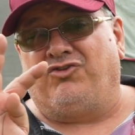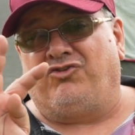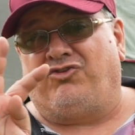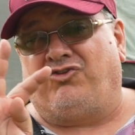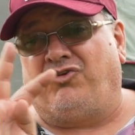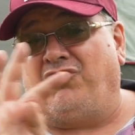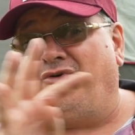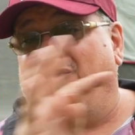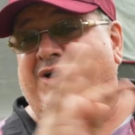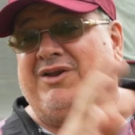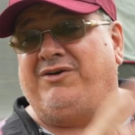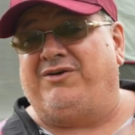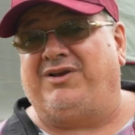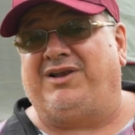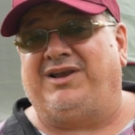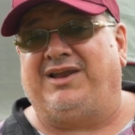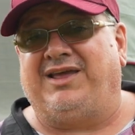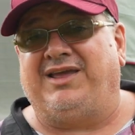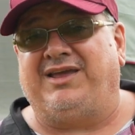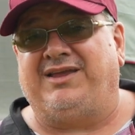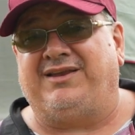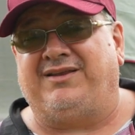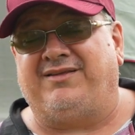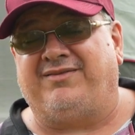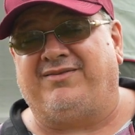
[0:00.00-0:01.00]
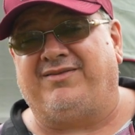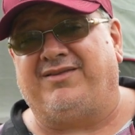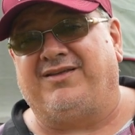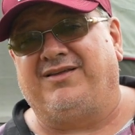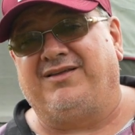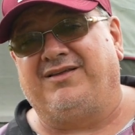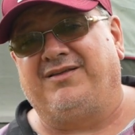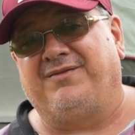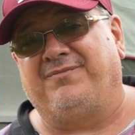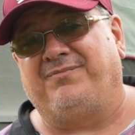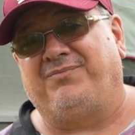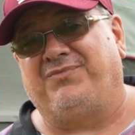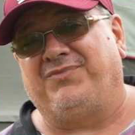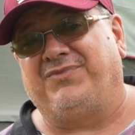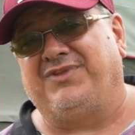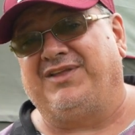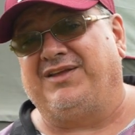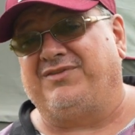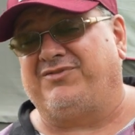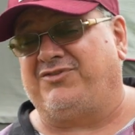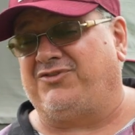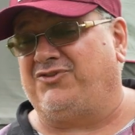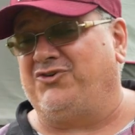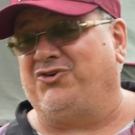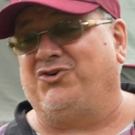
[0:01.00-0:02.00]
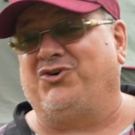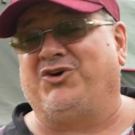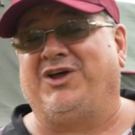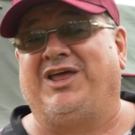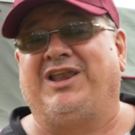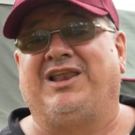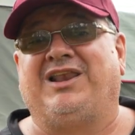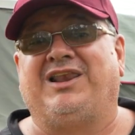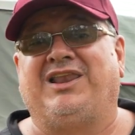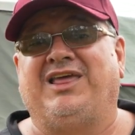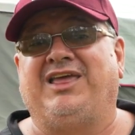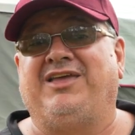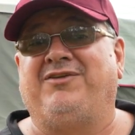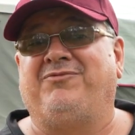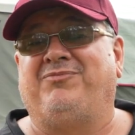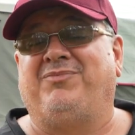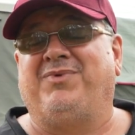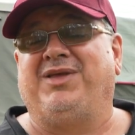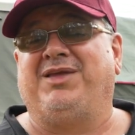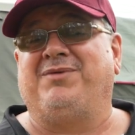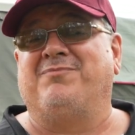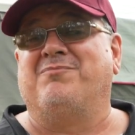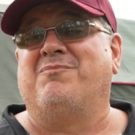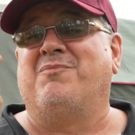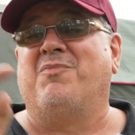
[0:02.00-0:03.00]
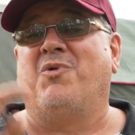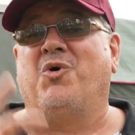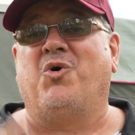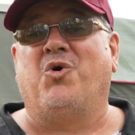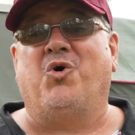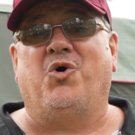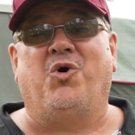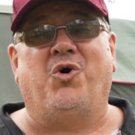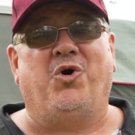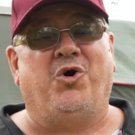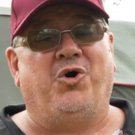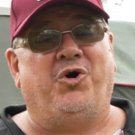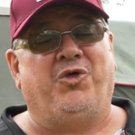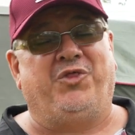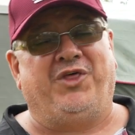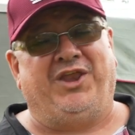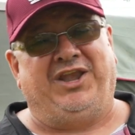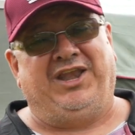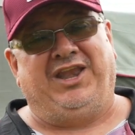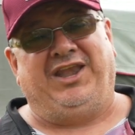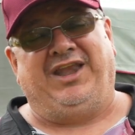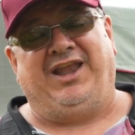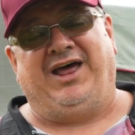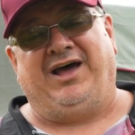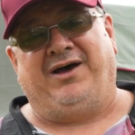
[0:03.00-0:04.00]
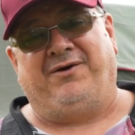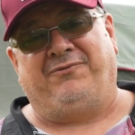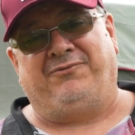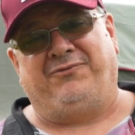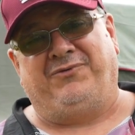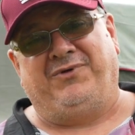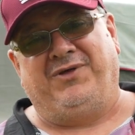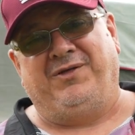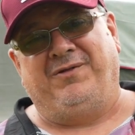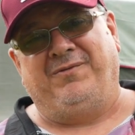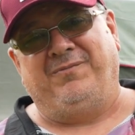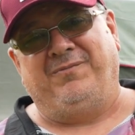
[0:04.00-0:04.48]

200 litres, that's still going to leave me more than enough,